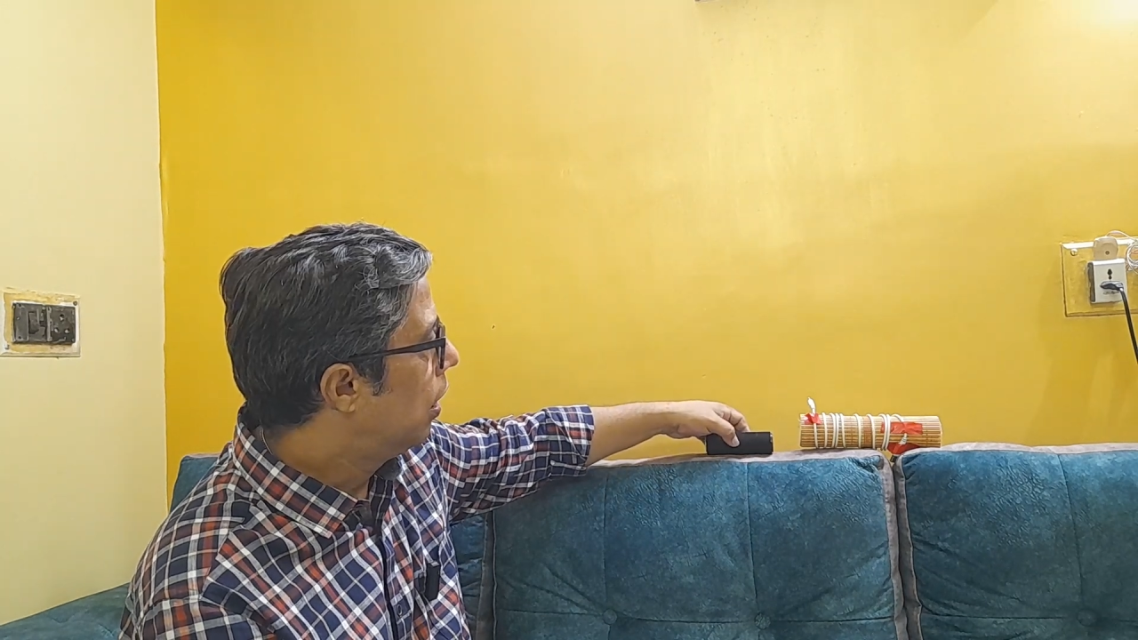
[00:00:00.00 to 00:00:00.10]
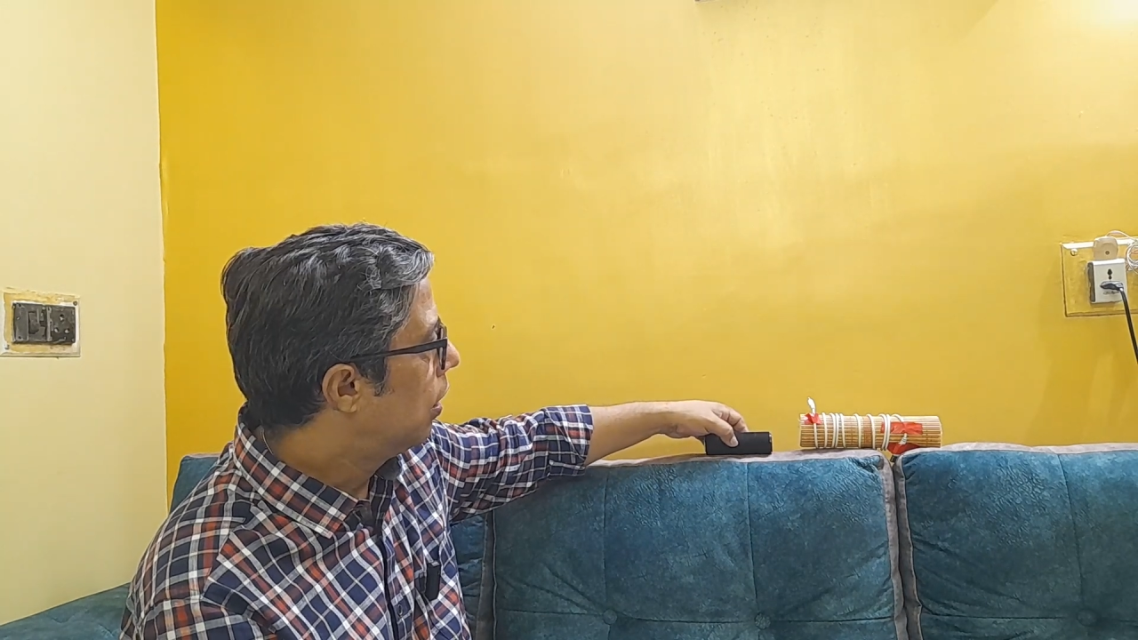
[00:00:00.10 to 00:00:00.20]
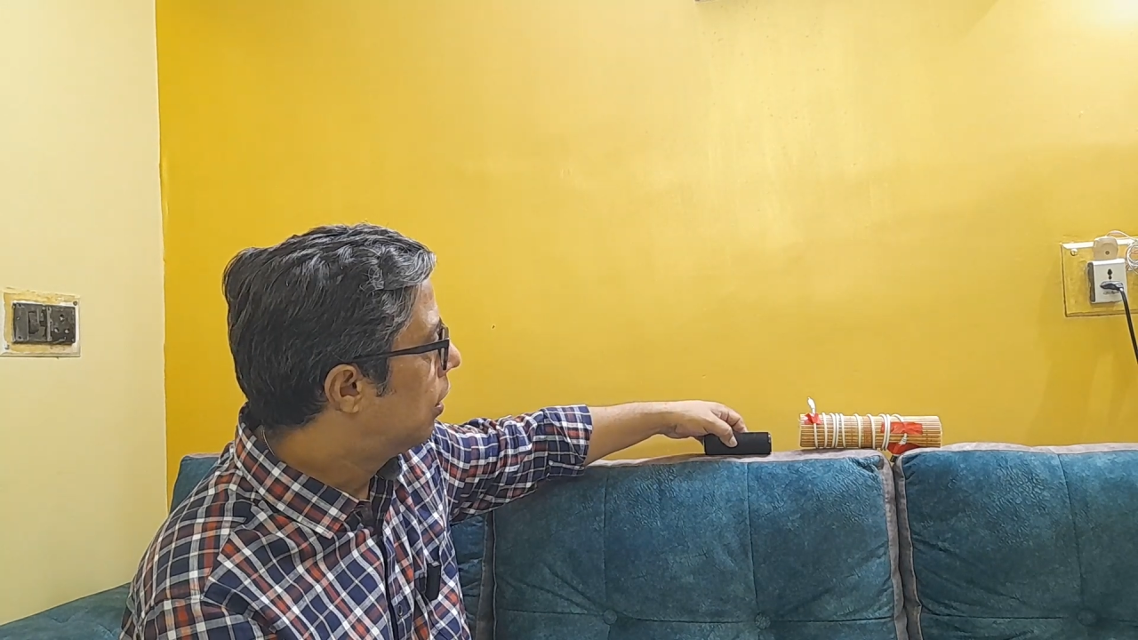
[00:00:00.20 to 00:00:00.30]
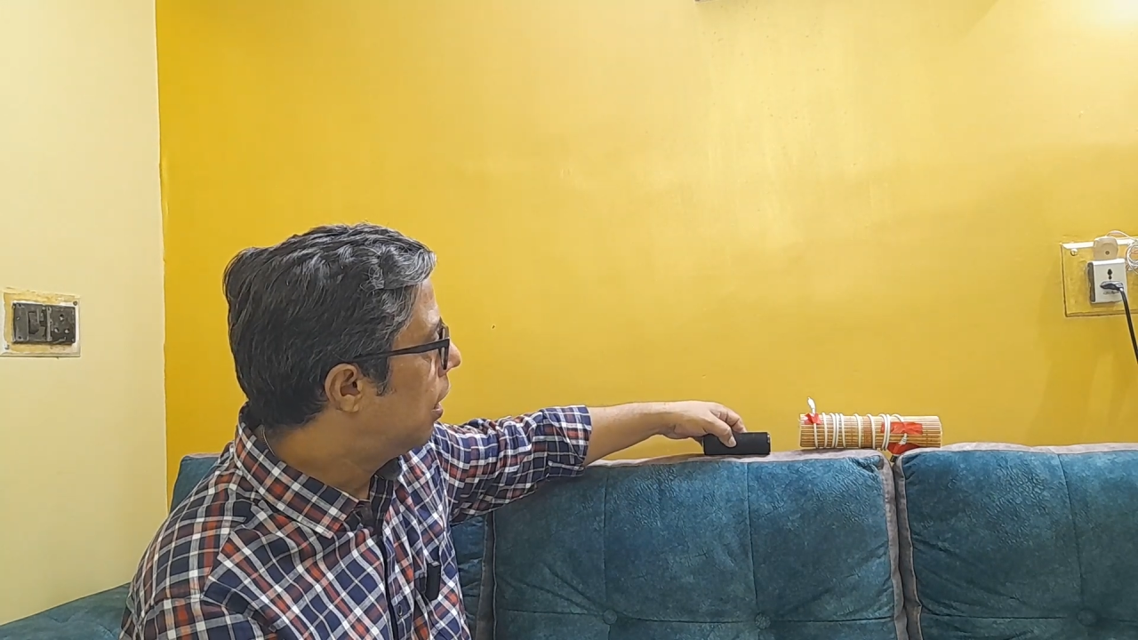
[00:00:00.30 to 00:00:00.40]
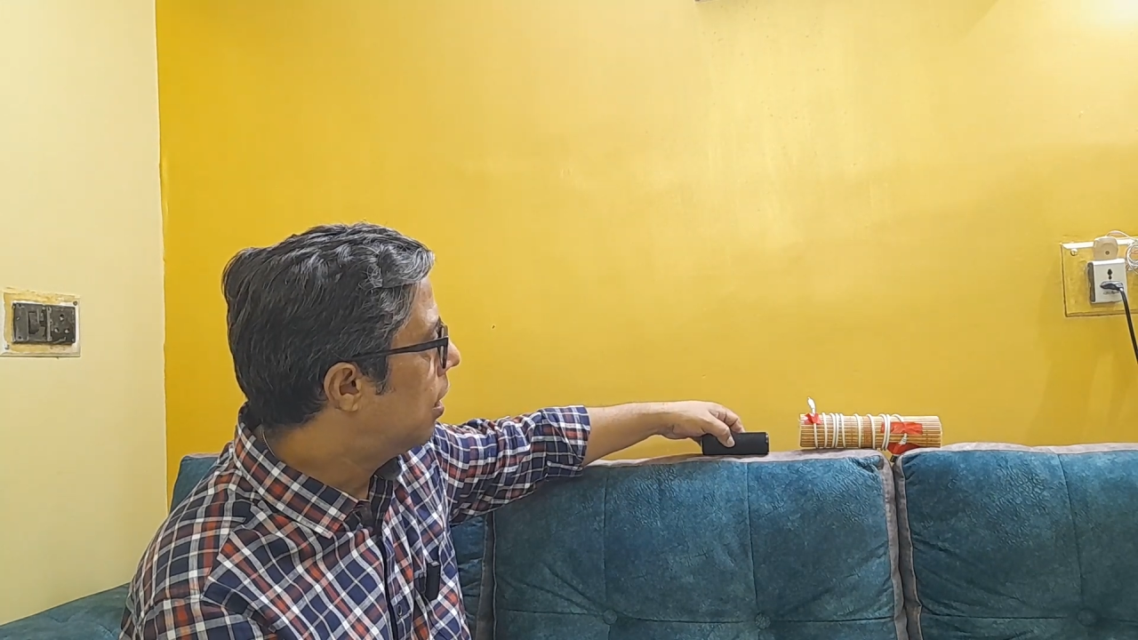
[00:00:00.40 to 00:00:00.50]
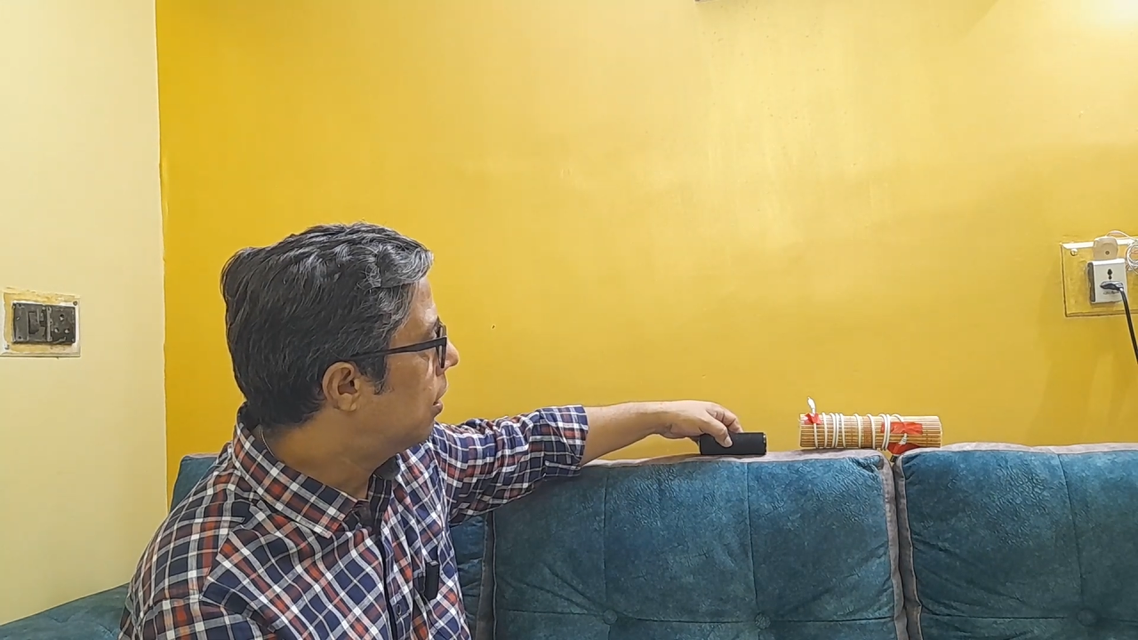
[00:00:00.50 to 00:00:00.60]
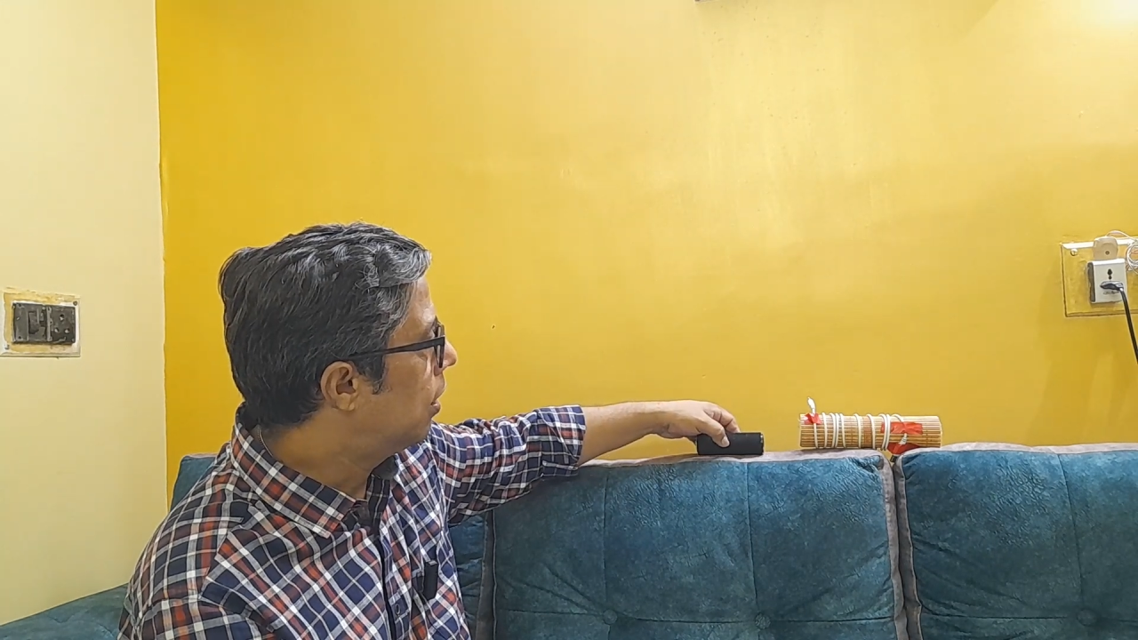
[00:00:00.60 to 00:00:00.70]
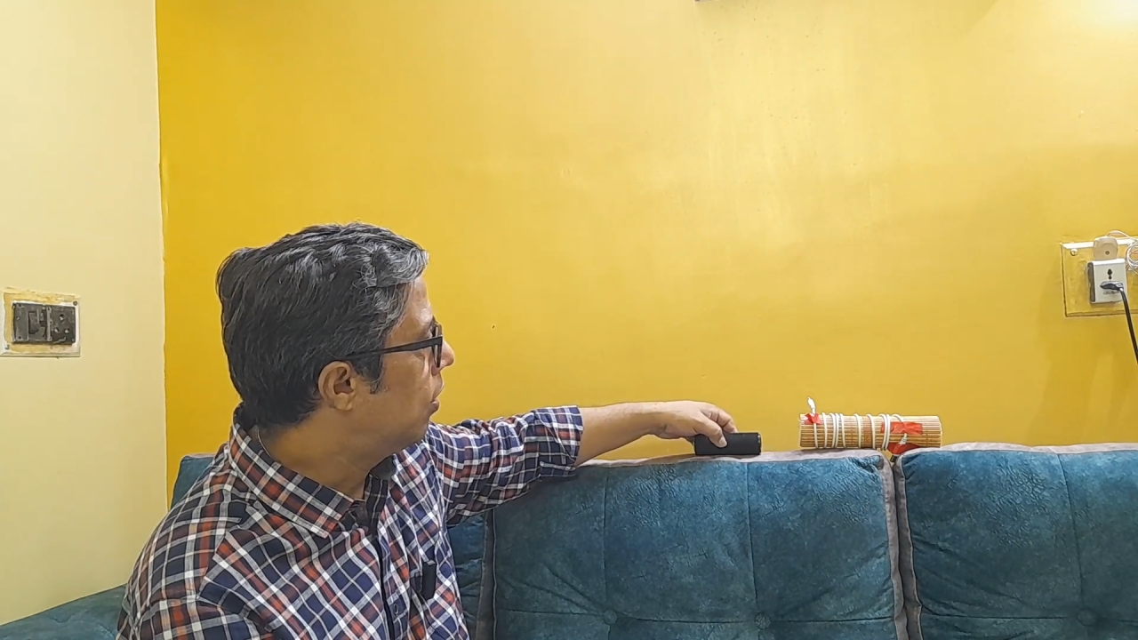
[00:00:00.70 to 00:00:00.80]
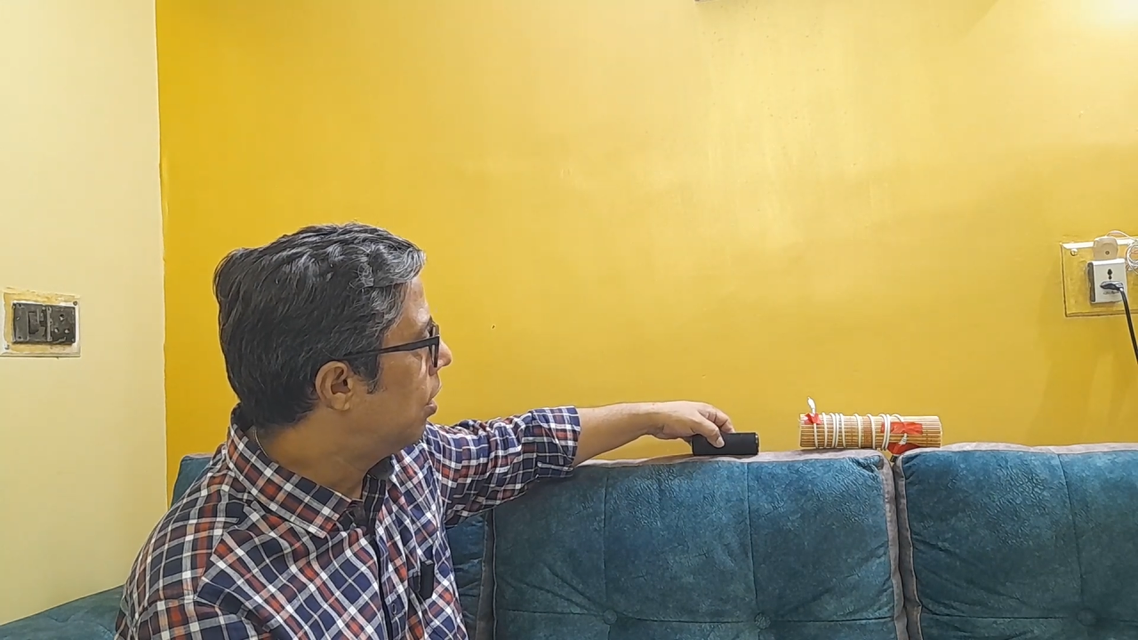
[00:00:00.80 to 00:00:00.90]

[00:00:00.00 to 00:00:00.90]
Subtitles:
there is an